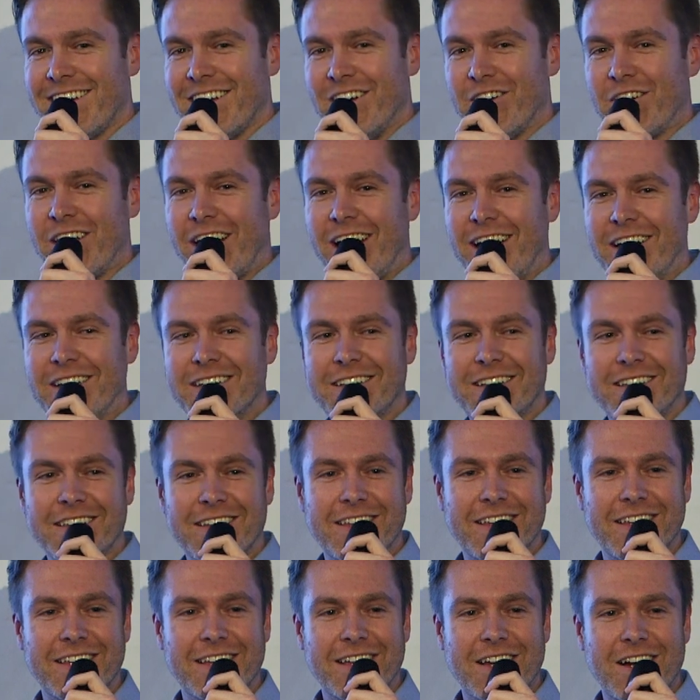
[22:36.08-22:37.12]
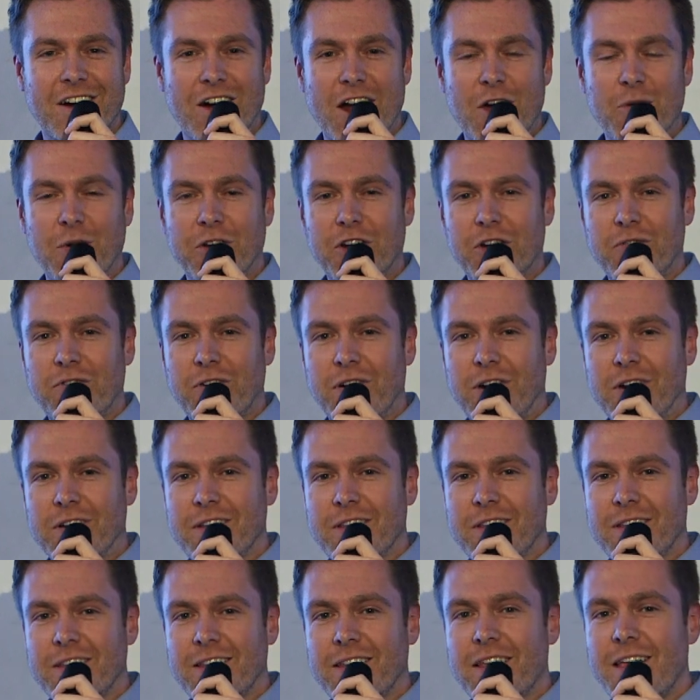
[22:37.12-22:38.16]
Okay, all right, wonderful.
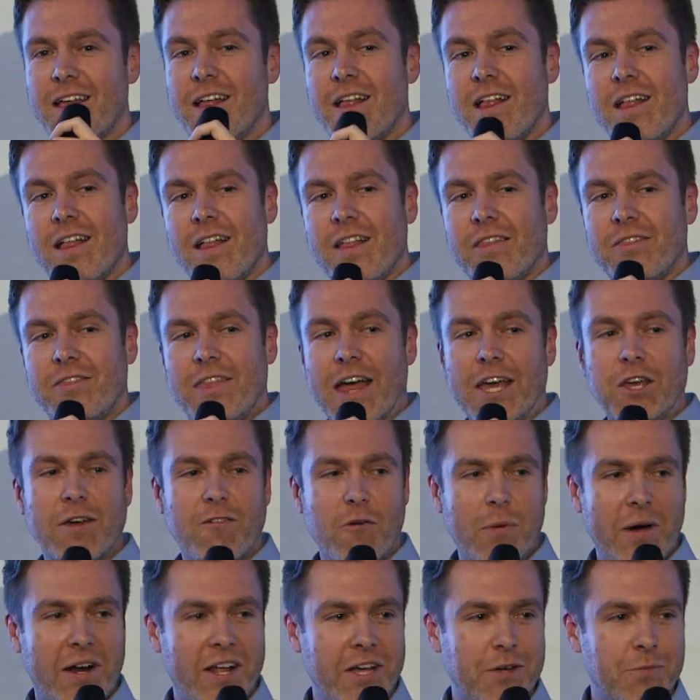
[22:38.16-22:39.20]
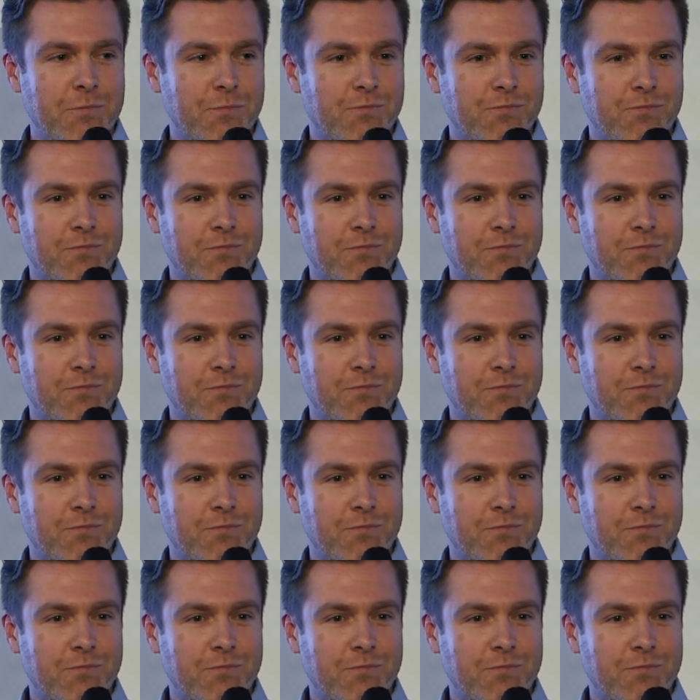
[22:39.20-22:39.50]
Thank you, everybody.